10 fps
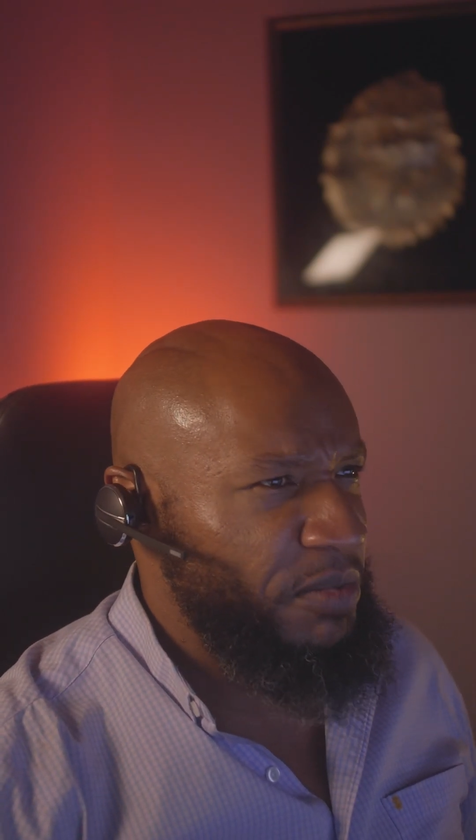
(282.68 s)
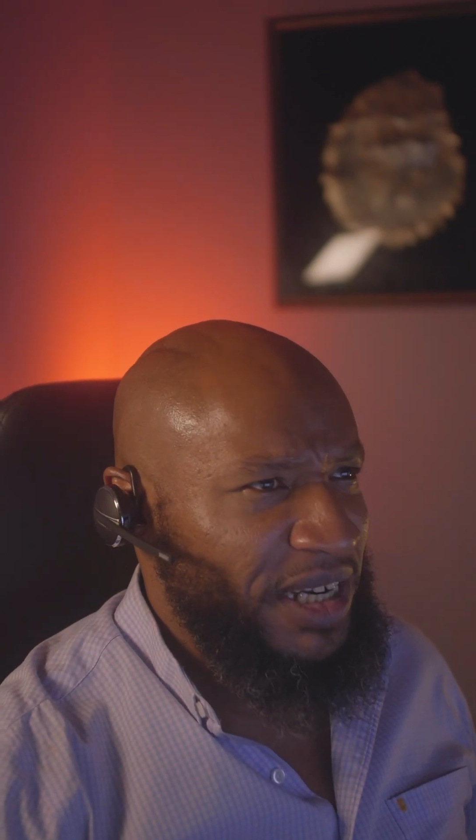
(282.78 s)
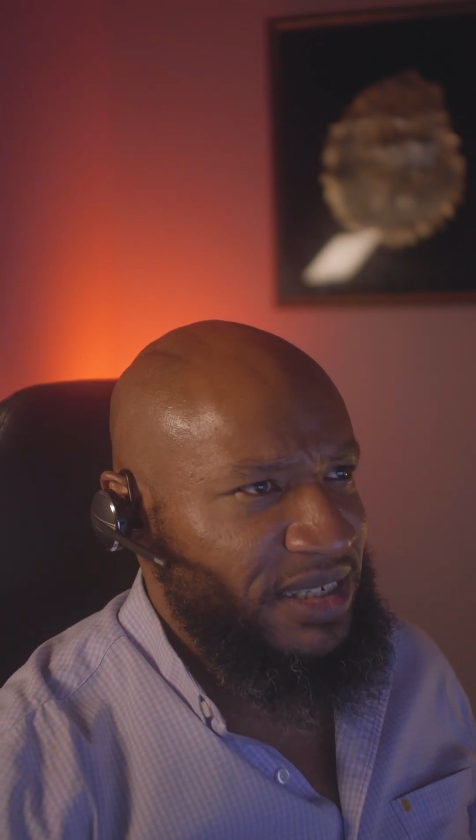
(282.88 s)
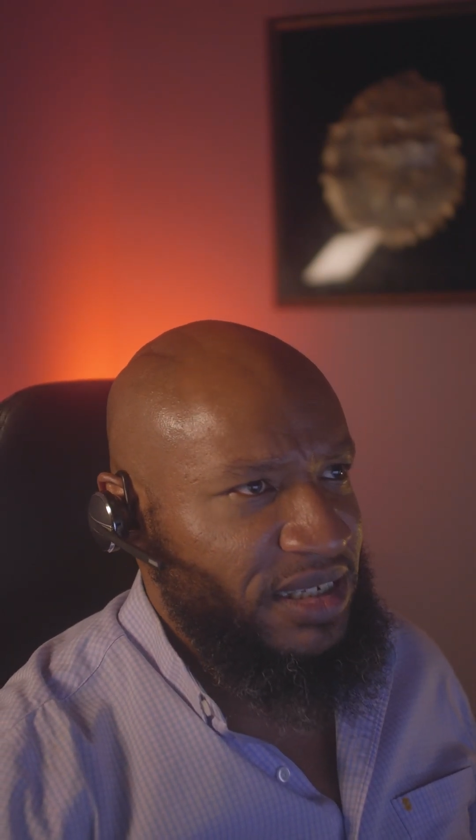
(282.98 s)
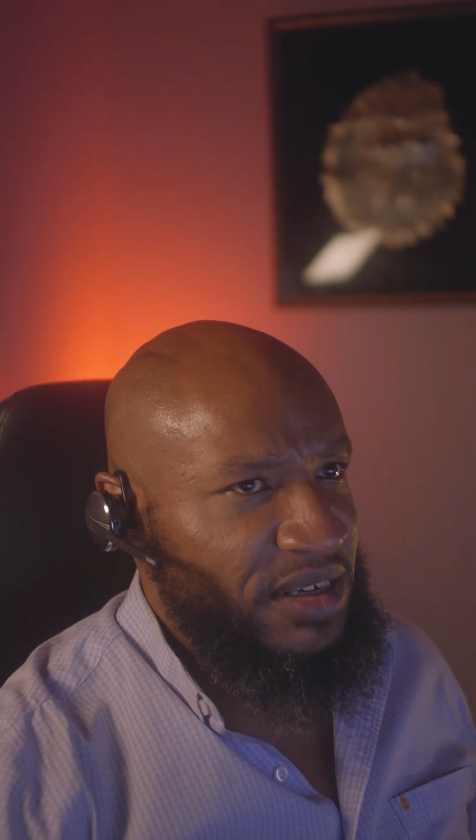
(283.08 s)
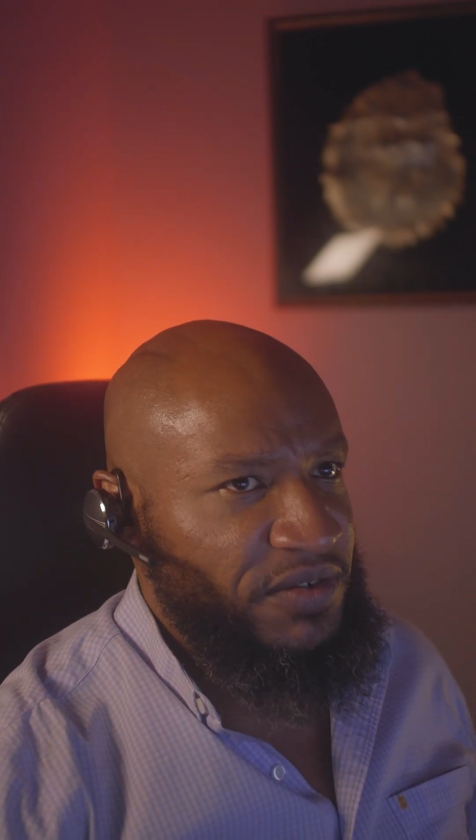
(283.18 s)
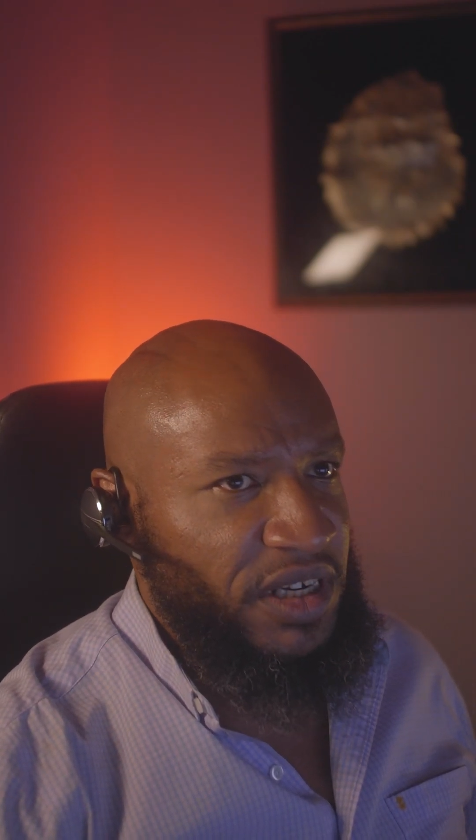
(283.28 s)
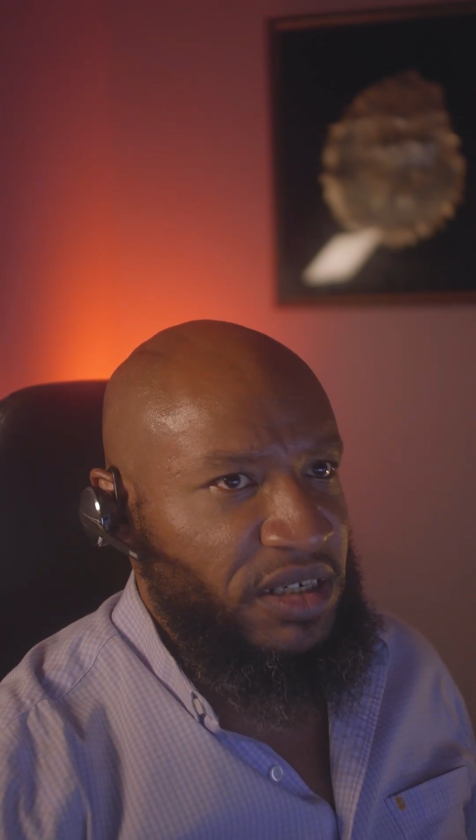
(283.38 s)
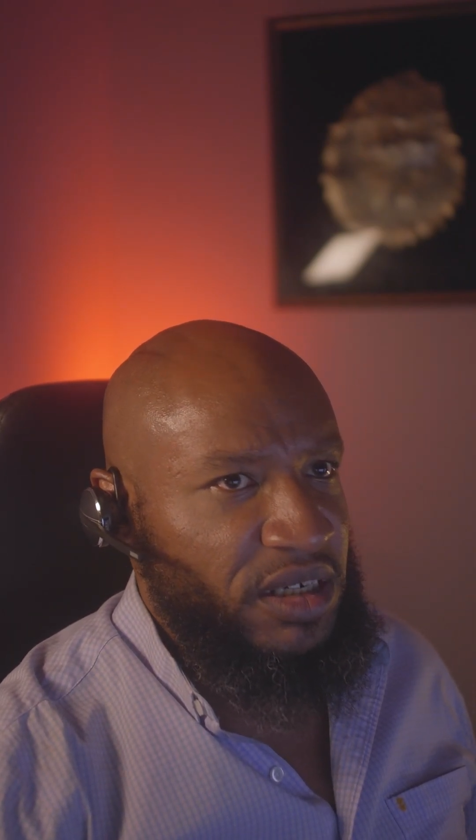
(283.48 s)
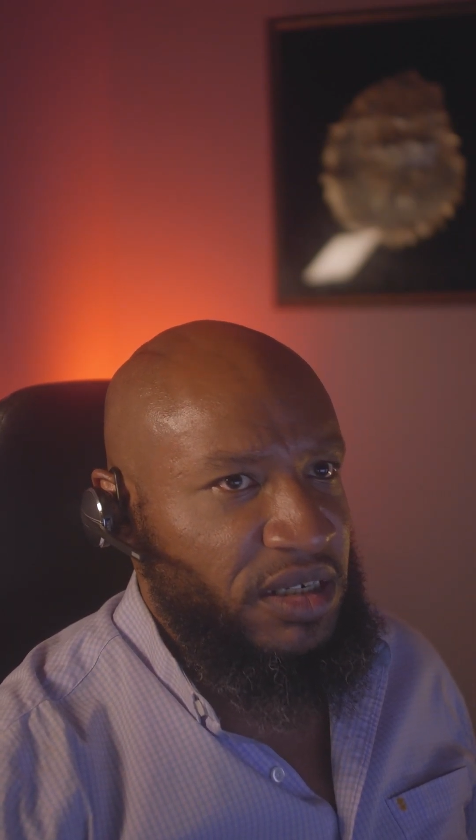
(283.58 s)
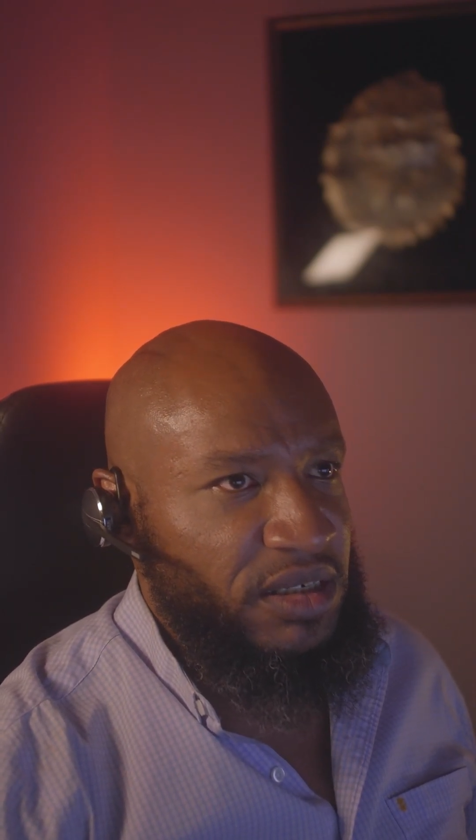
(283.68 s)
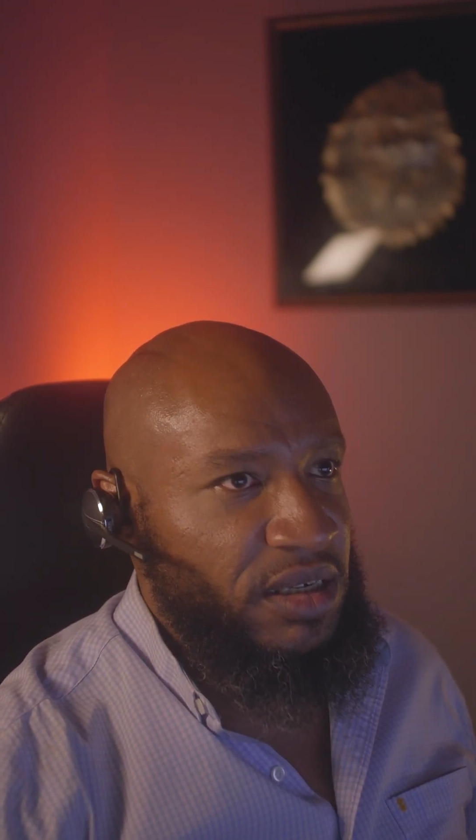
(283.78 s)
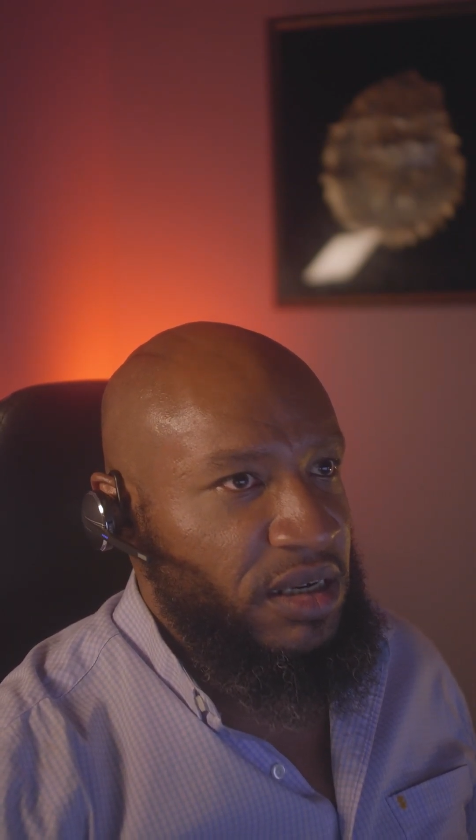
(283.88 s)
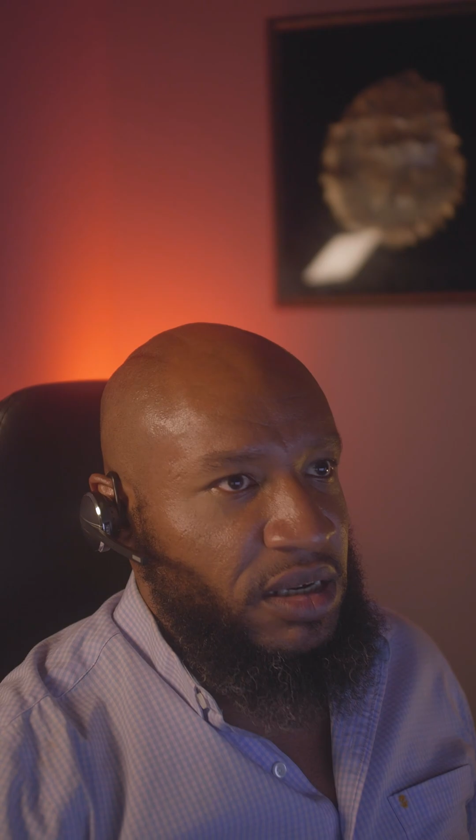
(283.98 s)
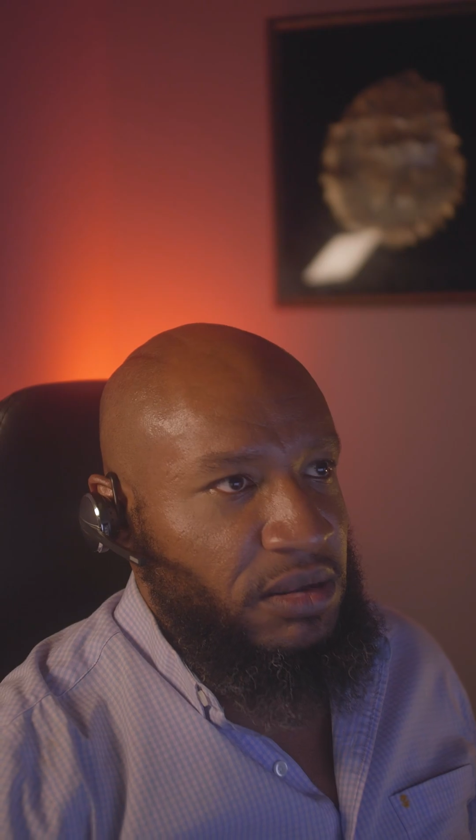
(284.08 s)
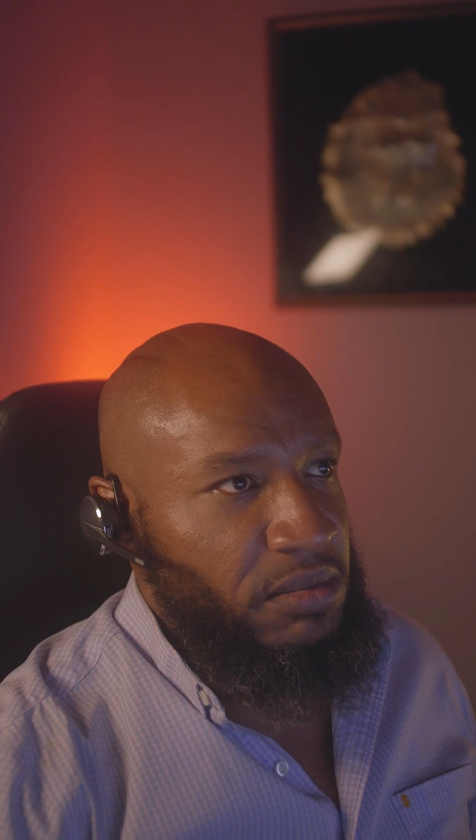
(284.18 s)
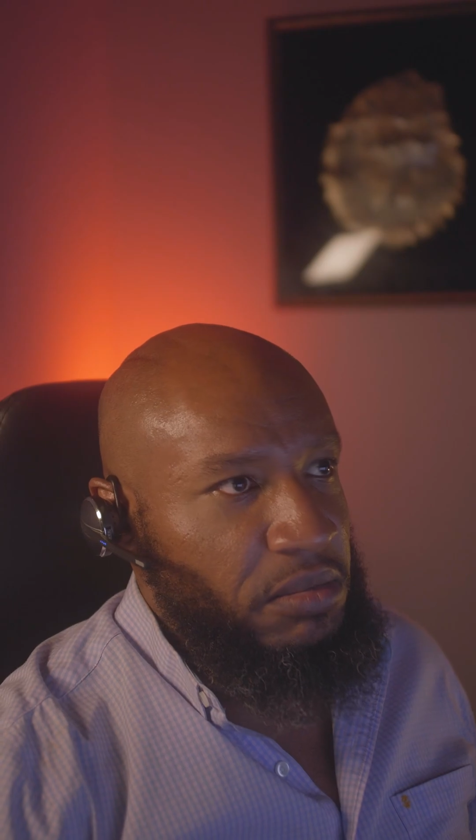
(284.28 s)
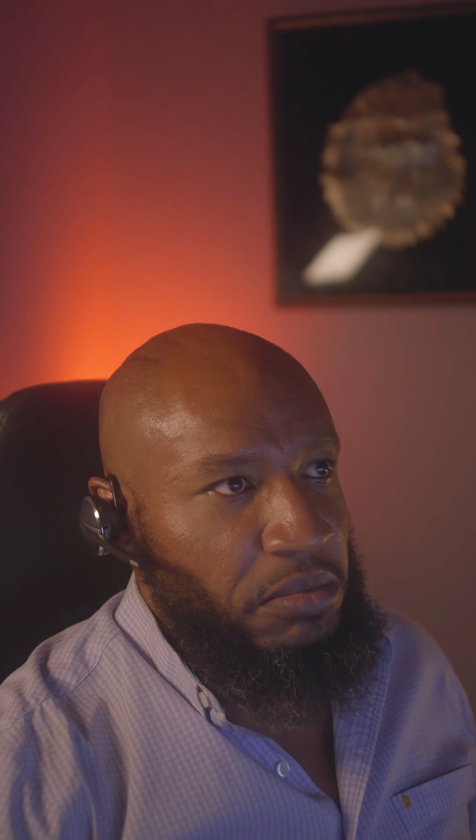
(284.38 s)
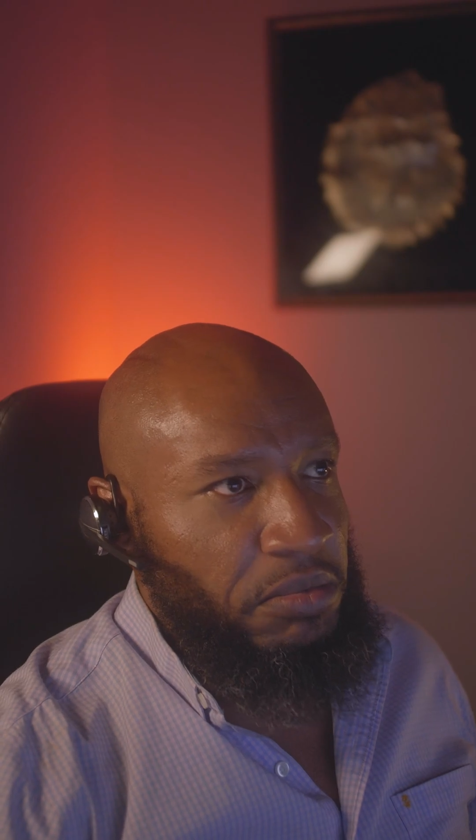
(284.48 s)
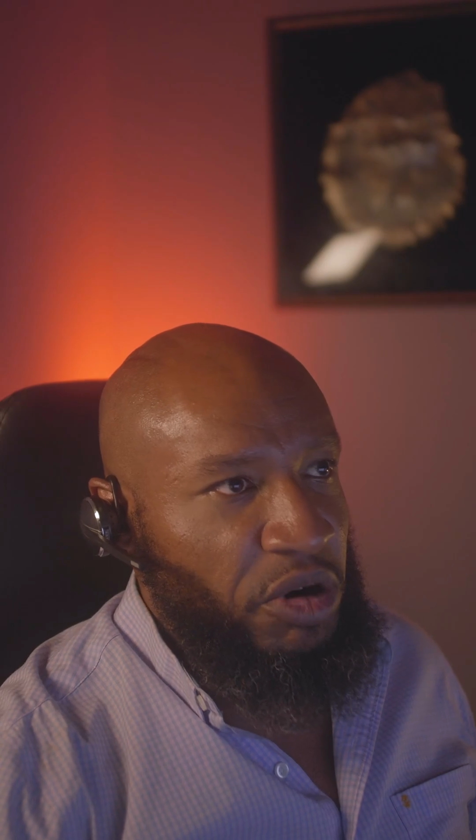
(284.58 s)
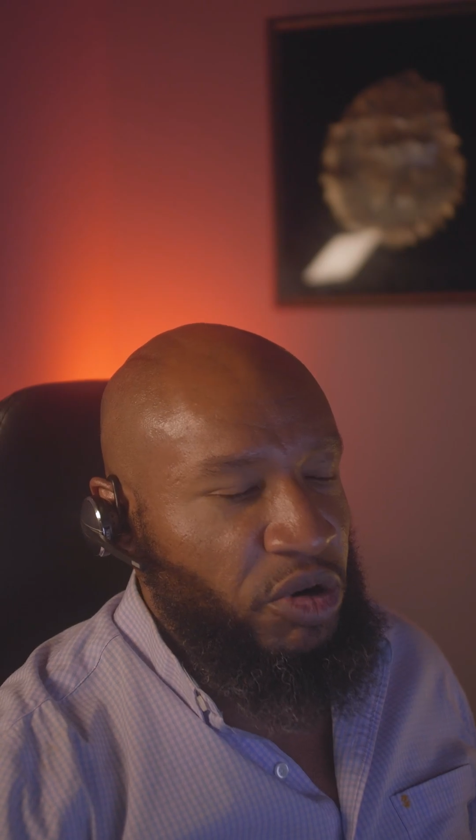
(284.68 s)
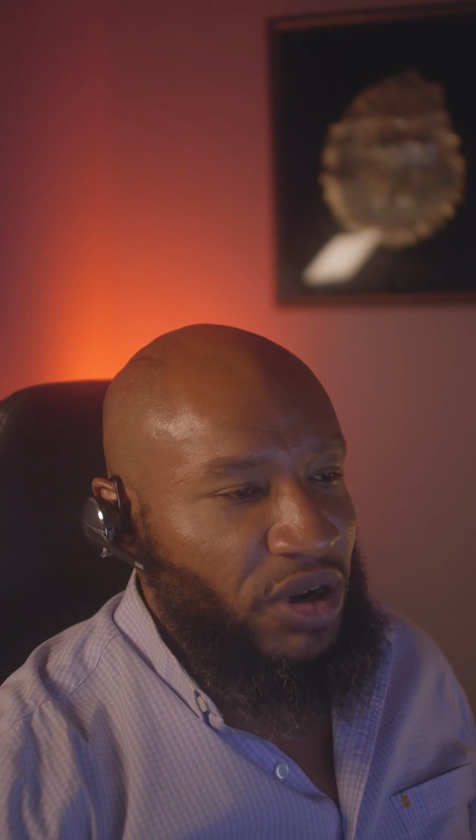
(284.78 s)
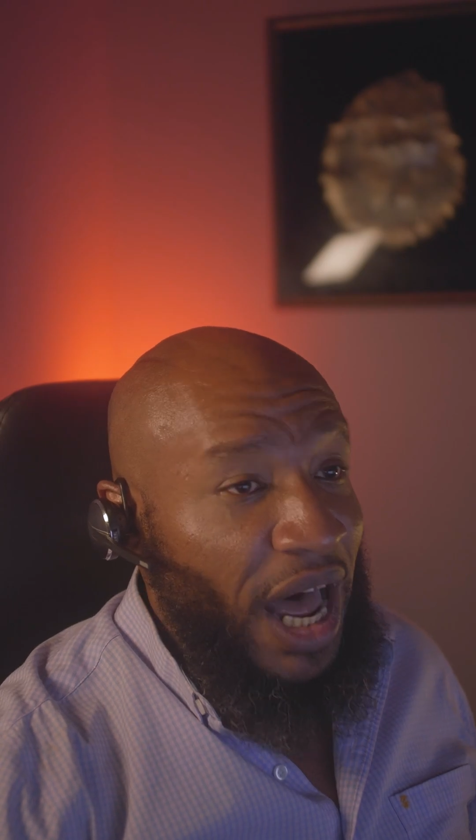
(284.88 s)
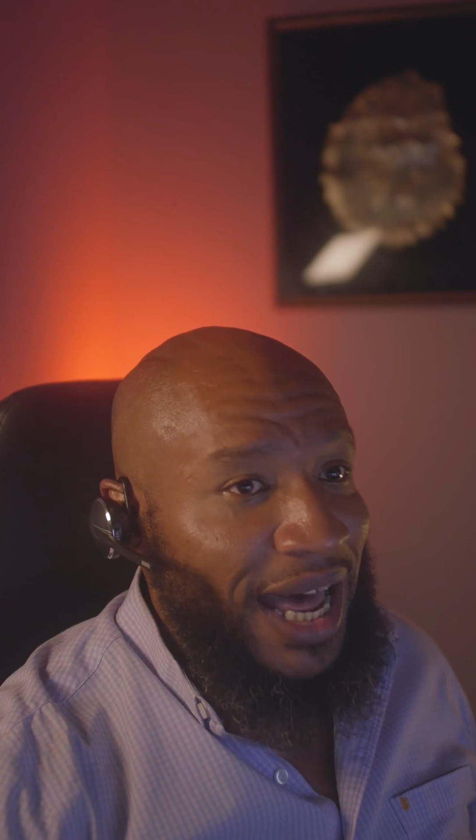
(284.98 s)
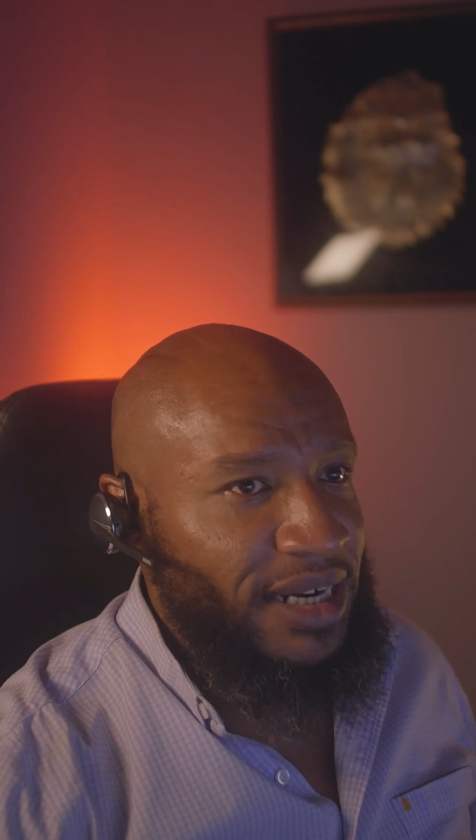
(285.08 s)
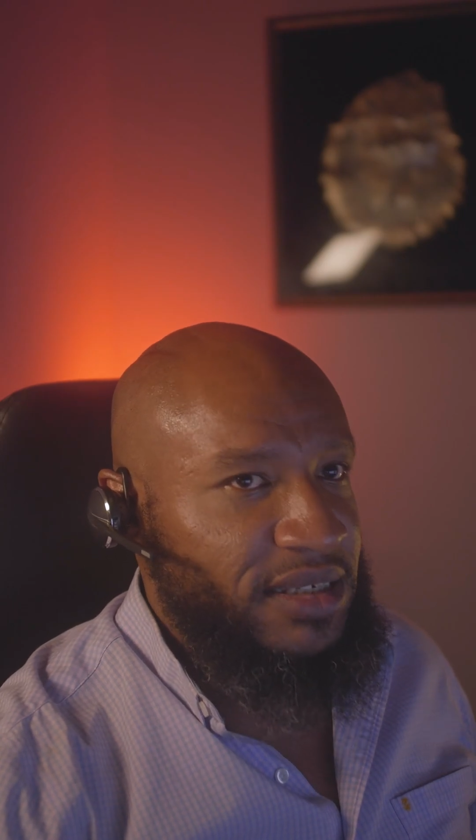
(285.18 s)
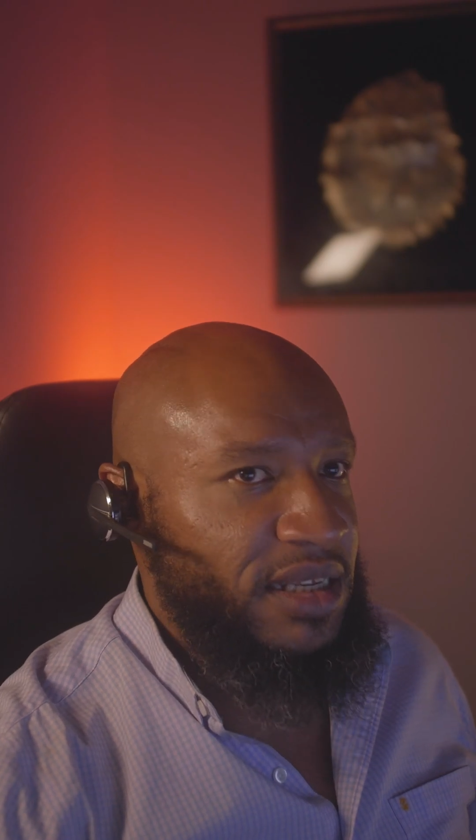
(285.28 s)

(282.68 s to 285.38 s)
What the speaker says: positivity, just bold honesty.